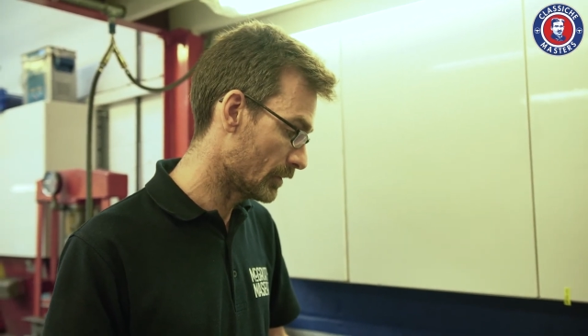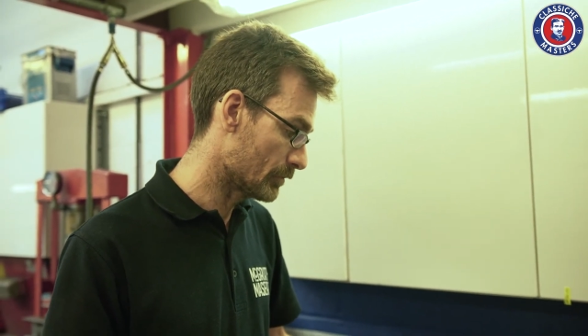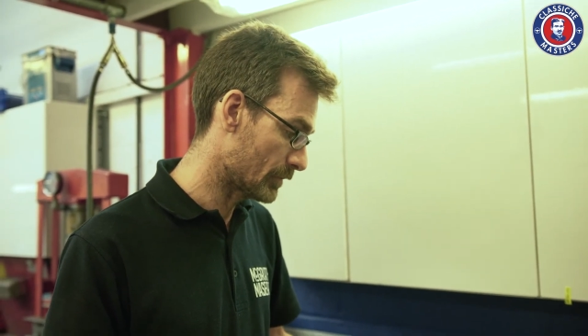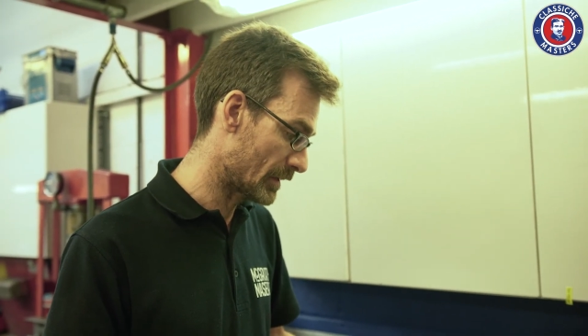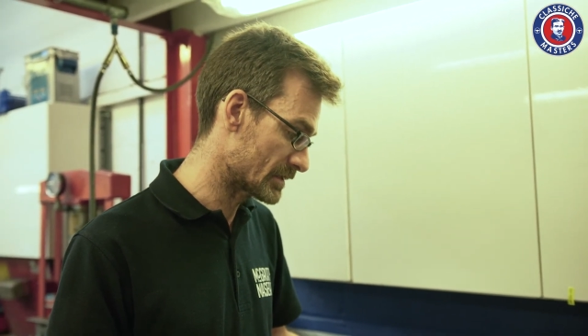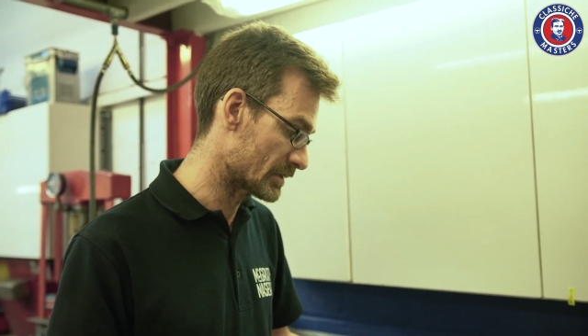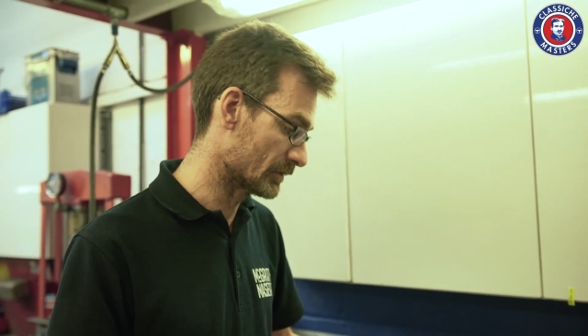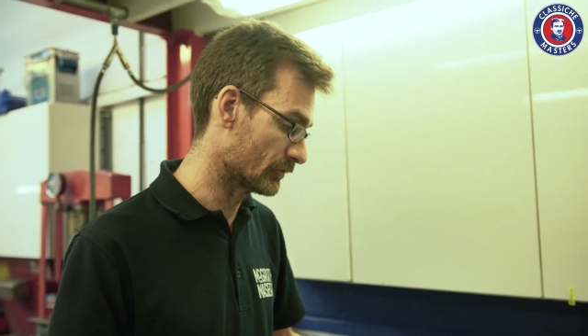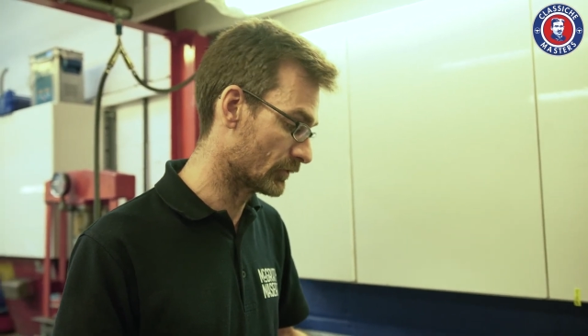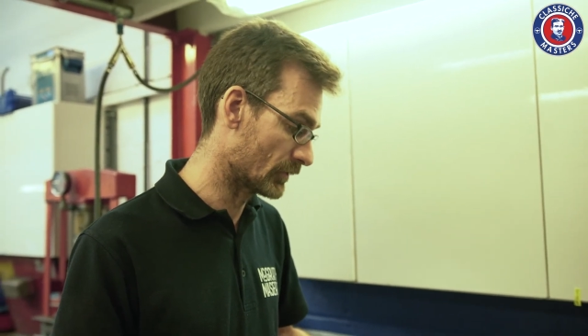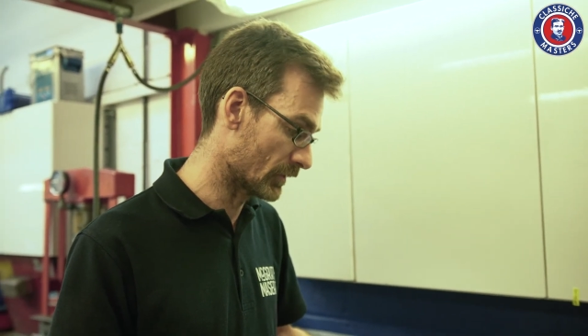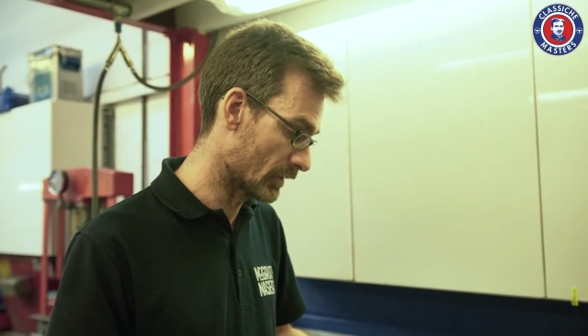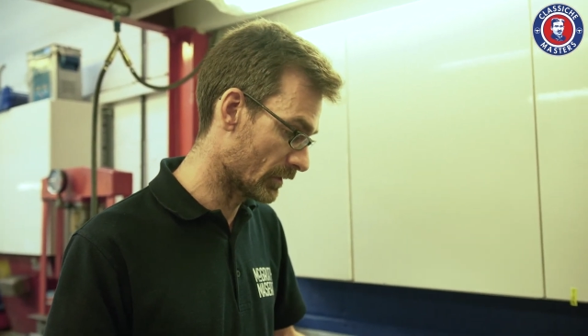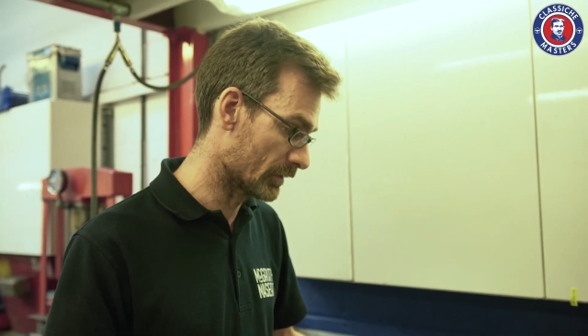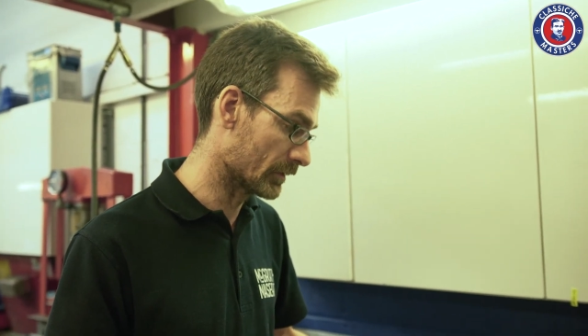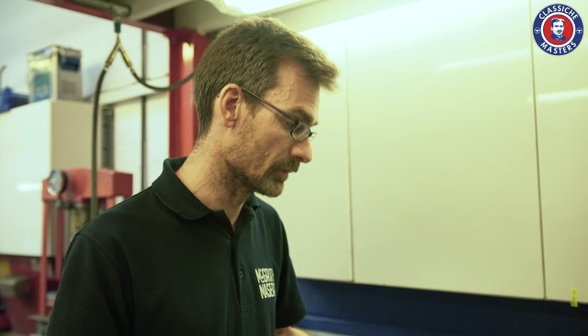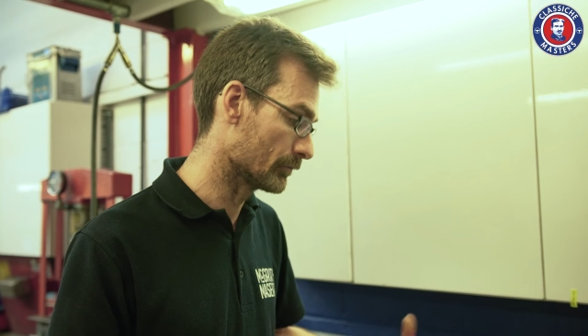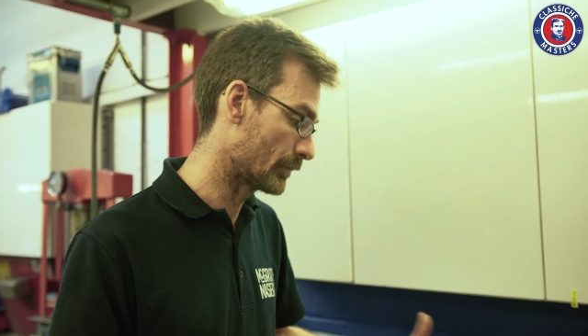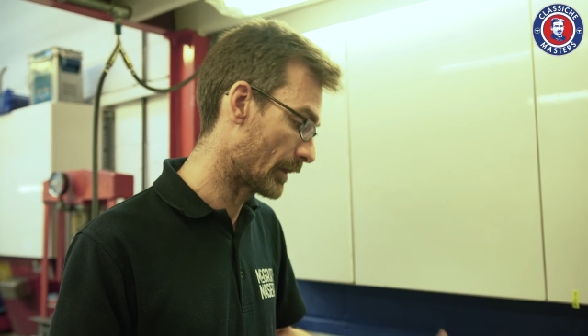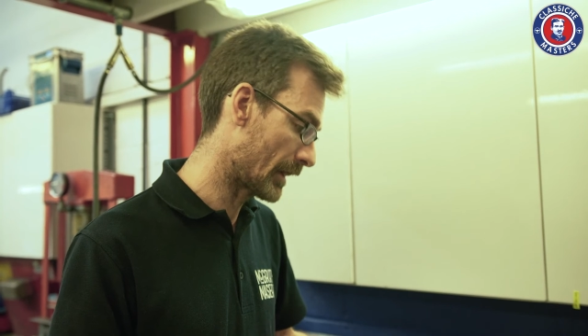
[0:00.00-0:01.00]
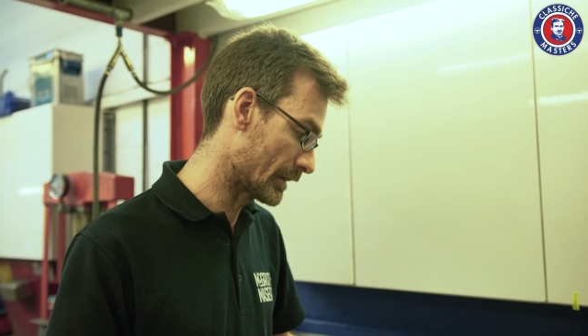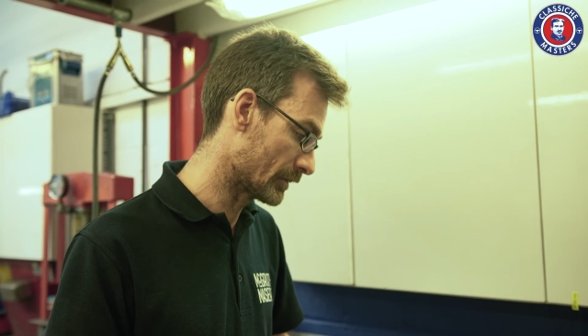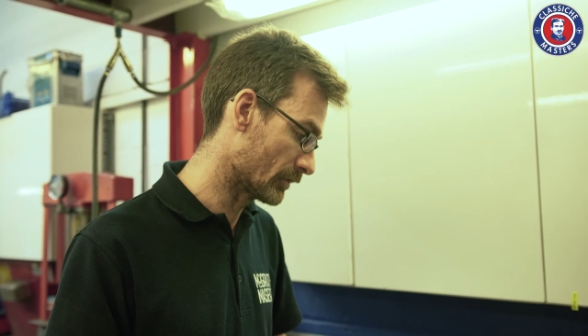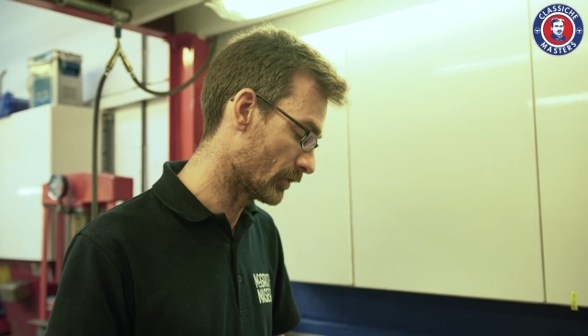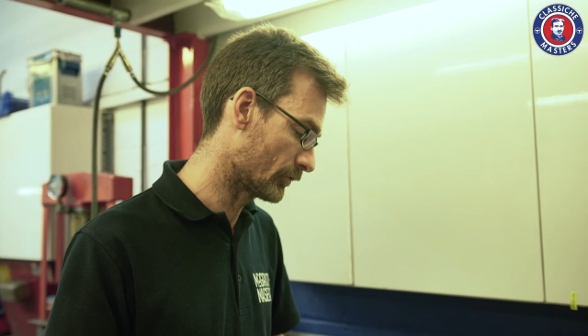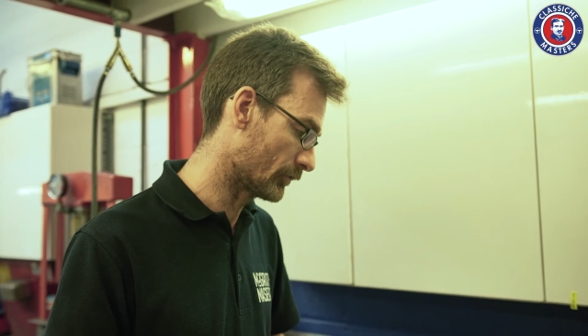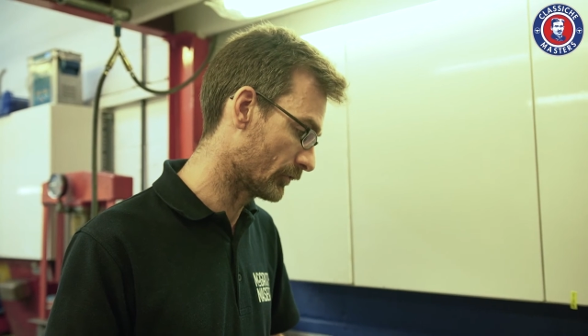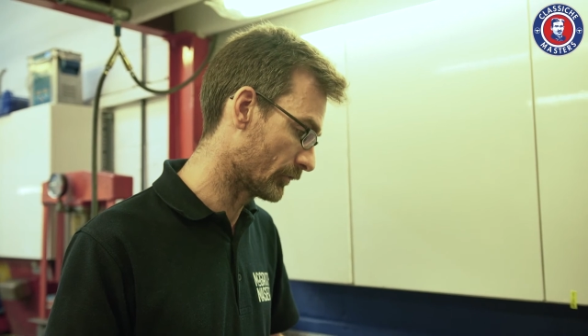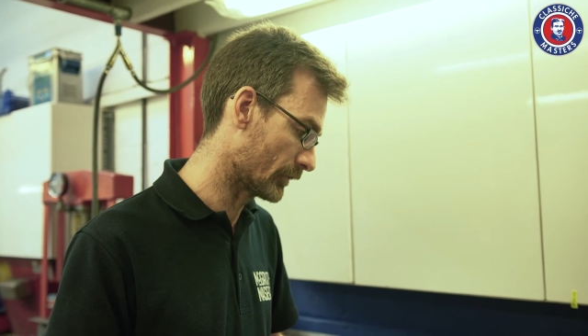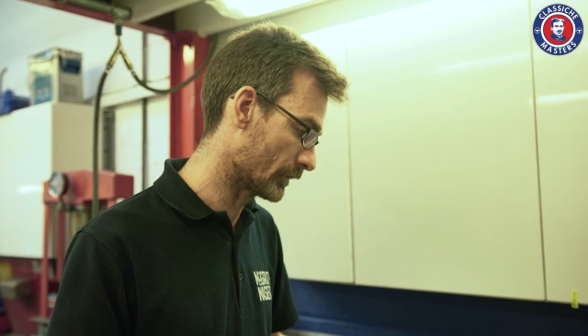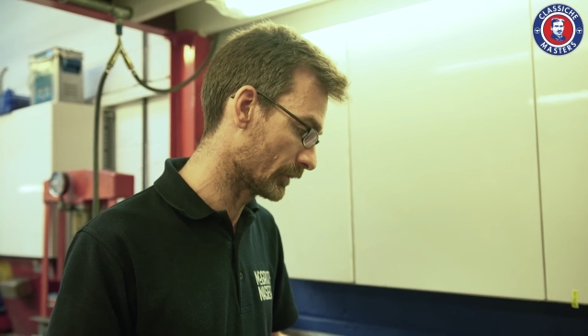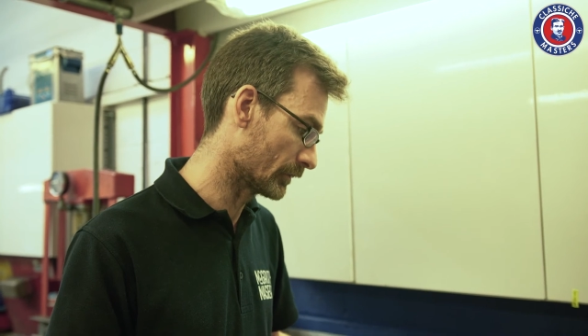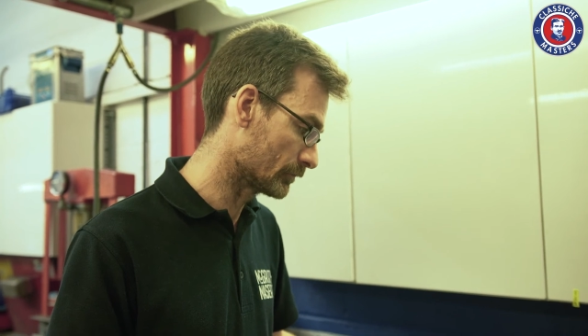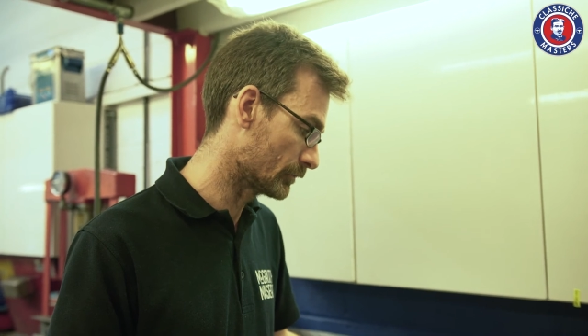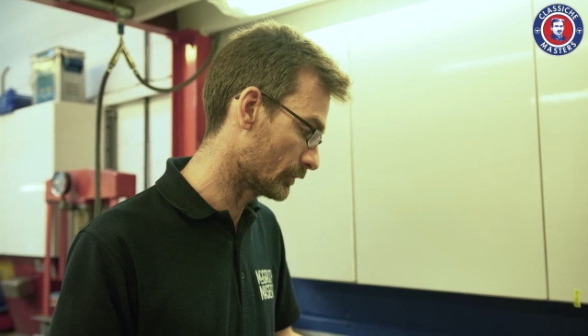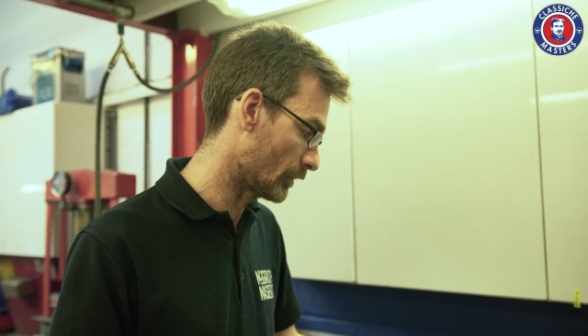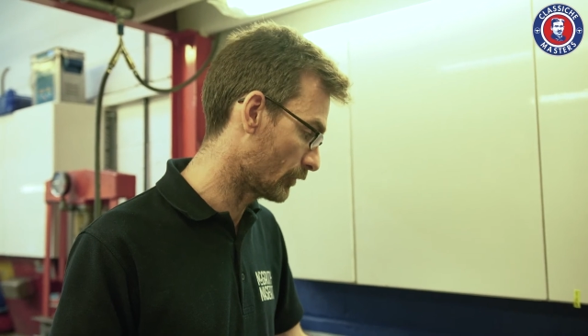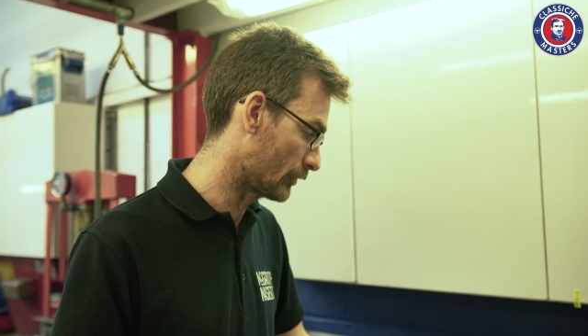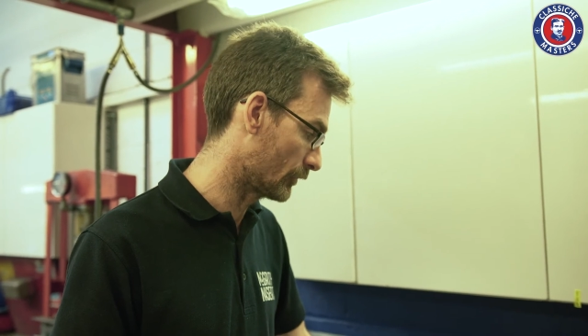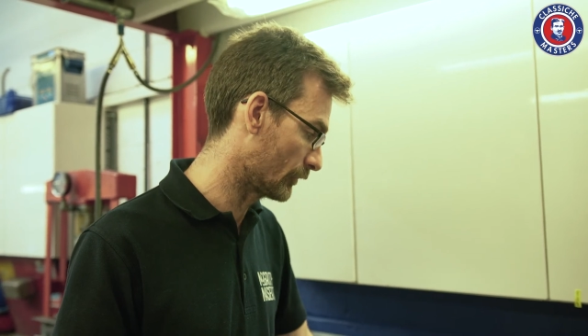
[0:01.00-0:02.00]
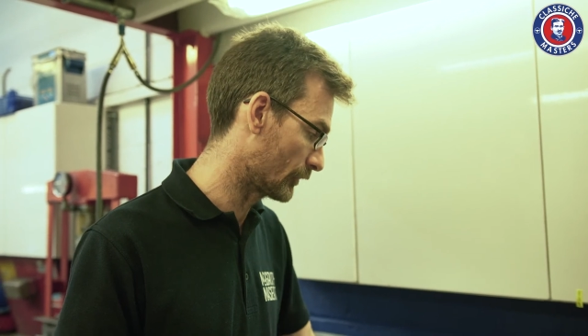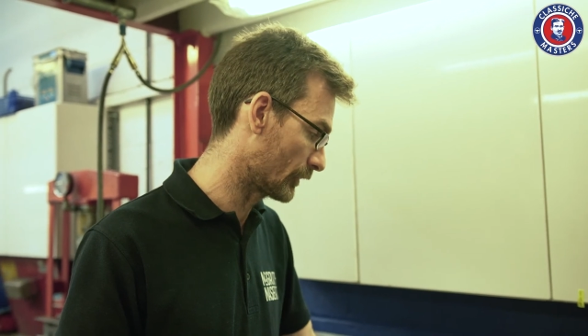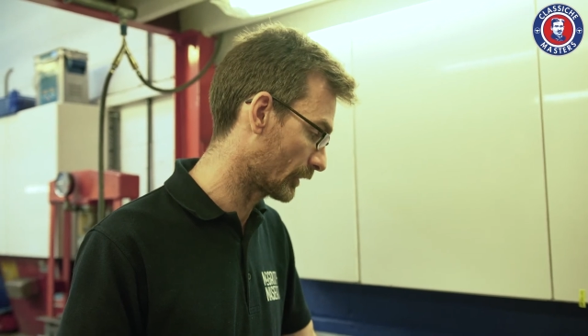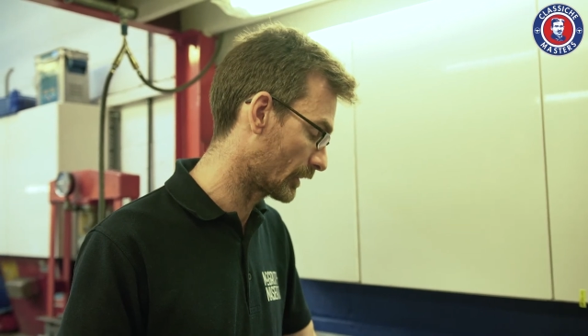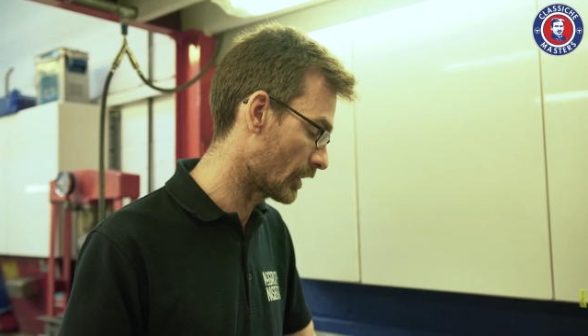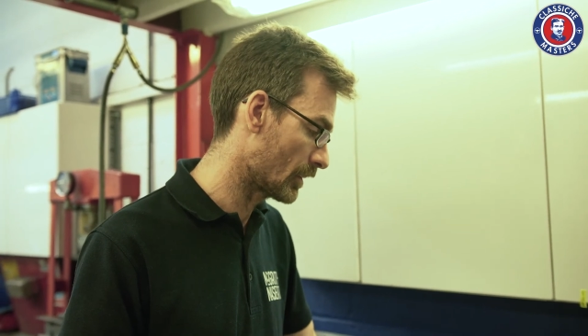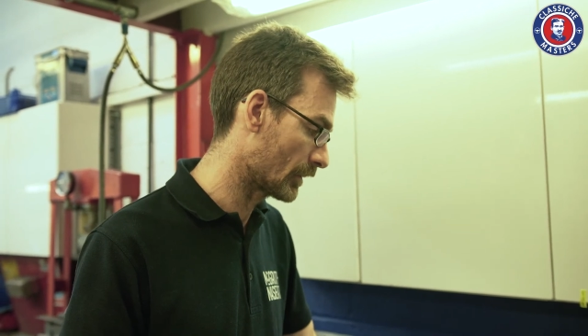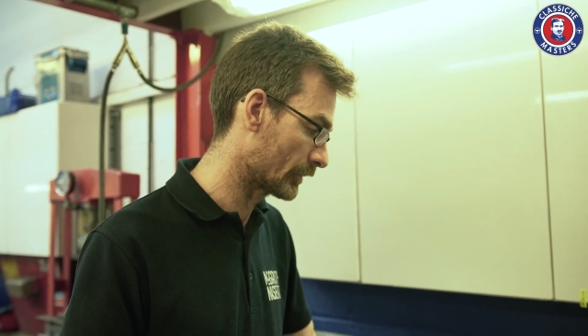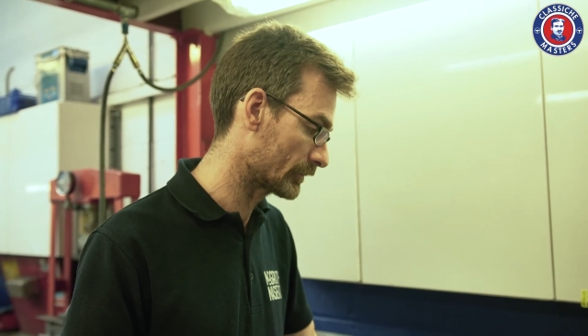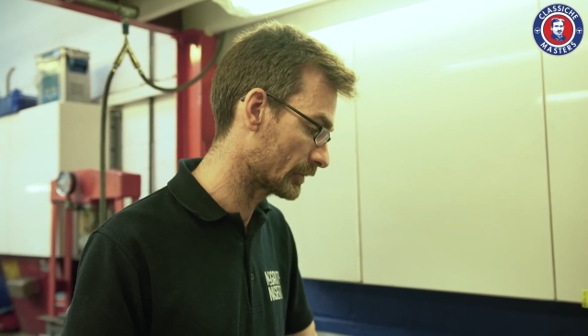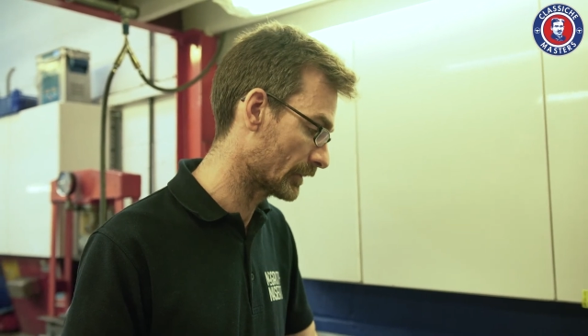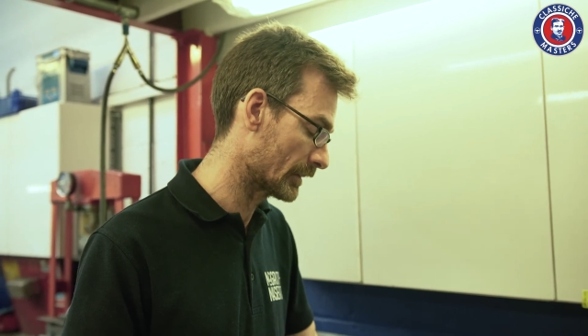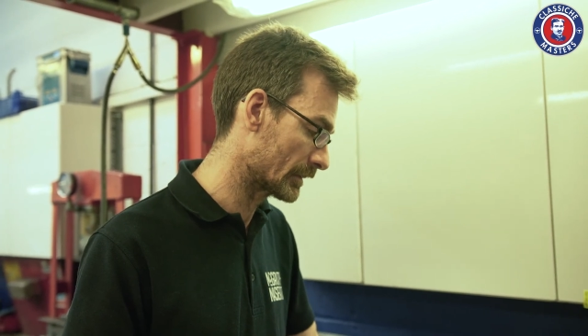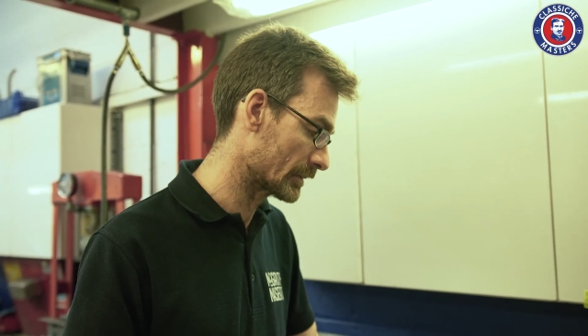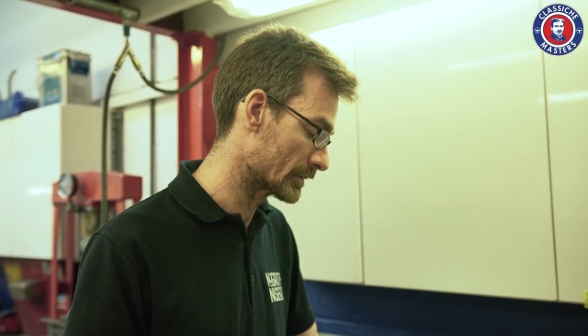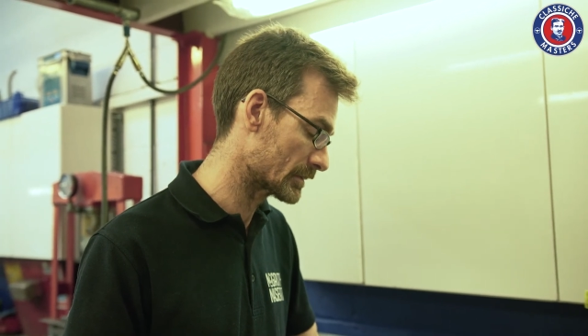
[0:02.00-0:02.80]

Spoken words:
piece of dirt and paint off of the castings.